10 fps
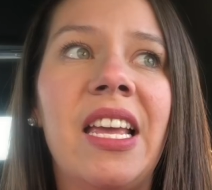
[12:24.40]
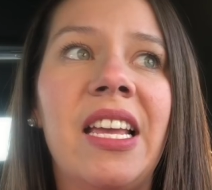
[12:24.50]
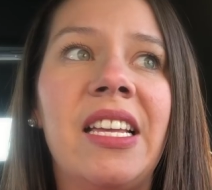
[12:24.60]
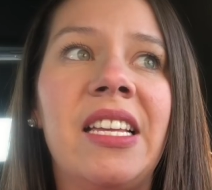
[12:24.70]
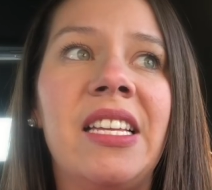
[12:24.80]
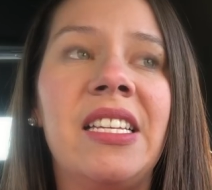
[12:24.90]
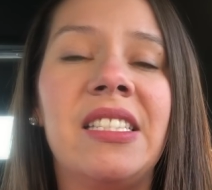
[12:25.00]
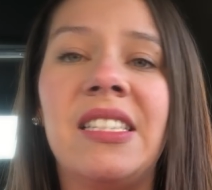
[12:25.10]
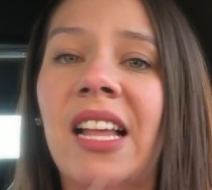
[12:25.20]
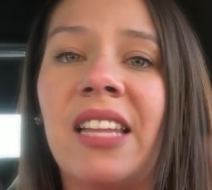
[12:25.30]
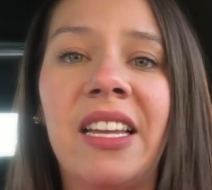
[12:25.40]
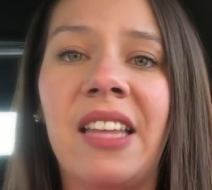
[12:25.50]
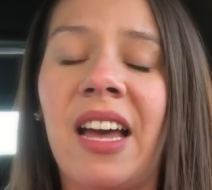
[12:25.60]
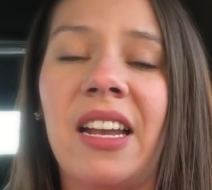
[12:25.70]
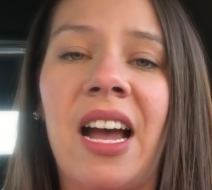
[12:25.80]
is not like
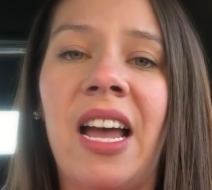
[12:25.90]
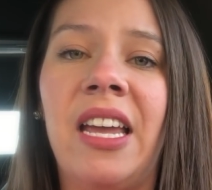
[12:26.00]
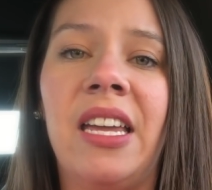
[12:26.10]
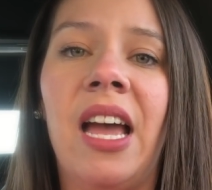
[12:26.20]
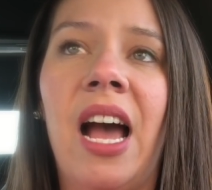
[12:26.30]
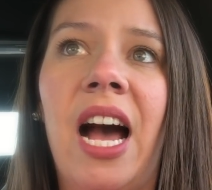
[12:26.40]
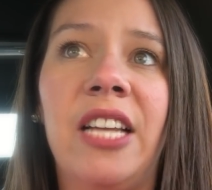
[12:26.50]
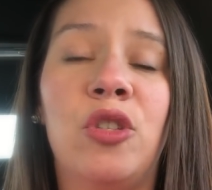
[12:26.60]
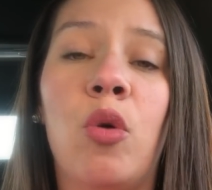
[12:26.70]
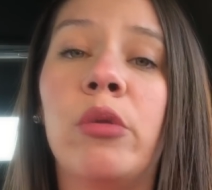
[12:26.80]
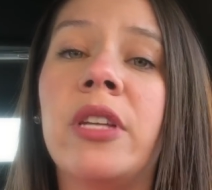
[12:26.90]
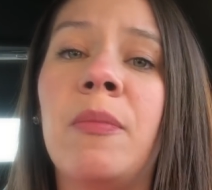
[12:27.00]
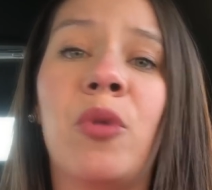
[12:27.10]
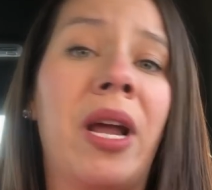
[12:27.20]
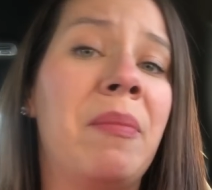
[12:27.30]
that. I told
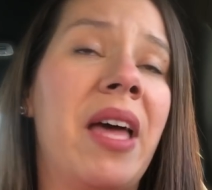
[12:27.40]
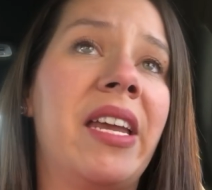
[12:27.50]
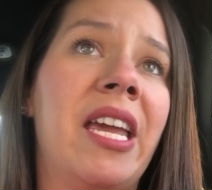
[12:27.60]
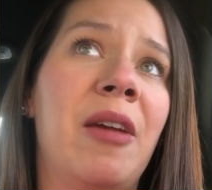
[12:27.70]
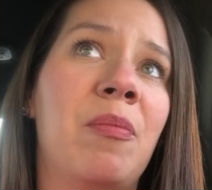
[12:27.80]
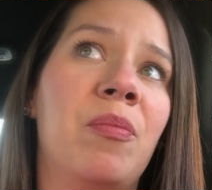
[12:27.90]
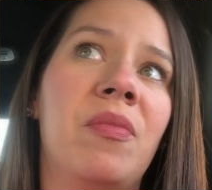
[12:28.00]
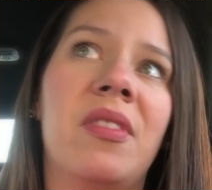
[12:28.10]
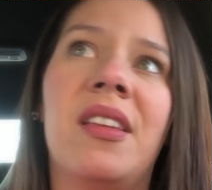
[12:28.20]
him when I met him